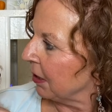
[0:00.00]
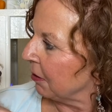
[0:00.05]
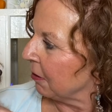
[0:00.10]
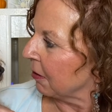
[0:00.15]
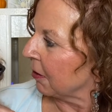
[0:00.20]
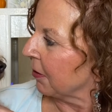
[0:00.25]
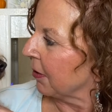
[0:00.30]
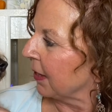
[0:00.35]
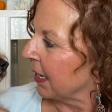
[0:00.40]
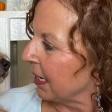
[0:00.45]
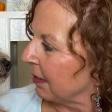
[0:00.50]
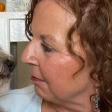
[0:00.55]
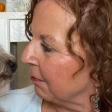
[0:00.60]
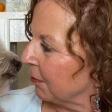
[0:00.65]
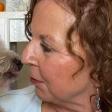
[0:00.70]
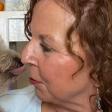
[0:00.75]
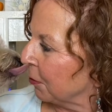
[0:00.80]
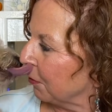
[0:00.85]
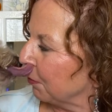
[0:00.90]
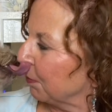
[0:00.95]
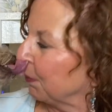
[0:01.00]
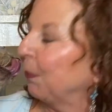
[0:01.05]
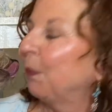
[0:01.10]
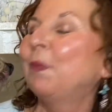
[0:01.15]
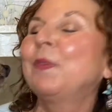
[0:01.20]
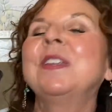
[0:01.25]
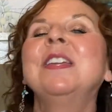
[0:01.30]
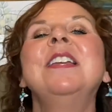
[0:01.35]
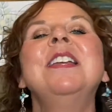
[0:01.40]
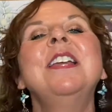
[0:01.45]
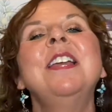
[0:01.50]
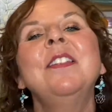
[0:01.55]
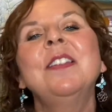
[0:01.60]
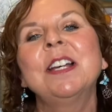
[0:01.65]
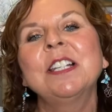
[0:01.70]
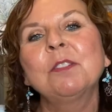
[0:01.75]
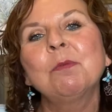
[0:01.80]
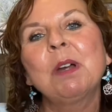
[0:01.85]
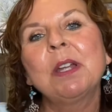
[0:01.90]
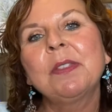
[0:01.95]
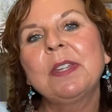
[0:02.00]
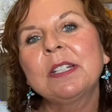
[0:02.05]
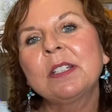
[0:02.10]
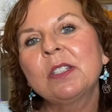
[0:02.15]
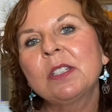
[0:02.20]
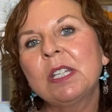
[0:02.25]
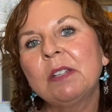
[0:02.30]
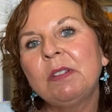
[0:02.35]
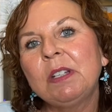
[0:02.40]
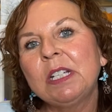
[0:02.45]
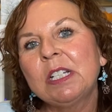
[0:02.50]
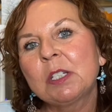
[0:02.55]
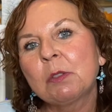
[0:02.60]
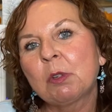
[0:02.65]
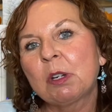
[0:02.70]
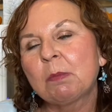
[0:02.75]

are thankful. That's why Thanksgiving is one of